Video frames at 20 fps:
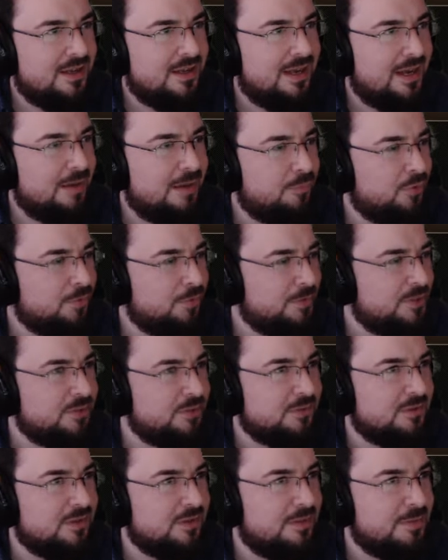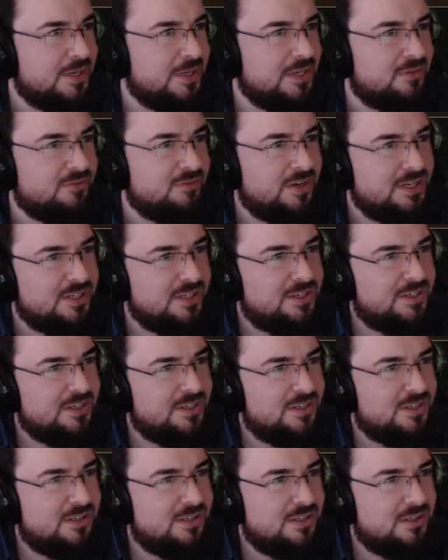I'll probably do limited
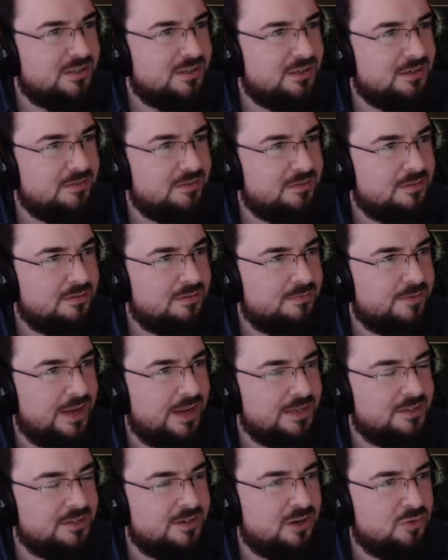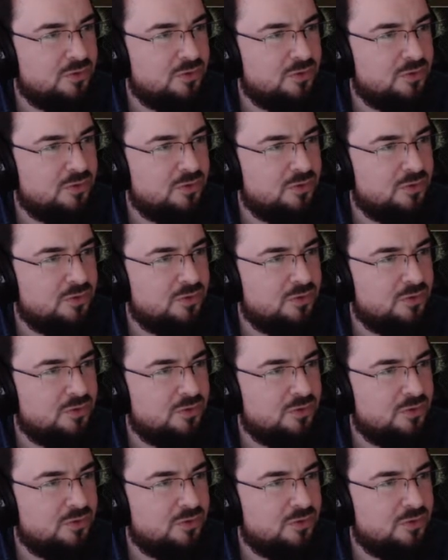rights. Factory output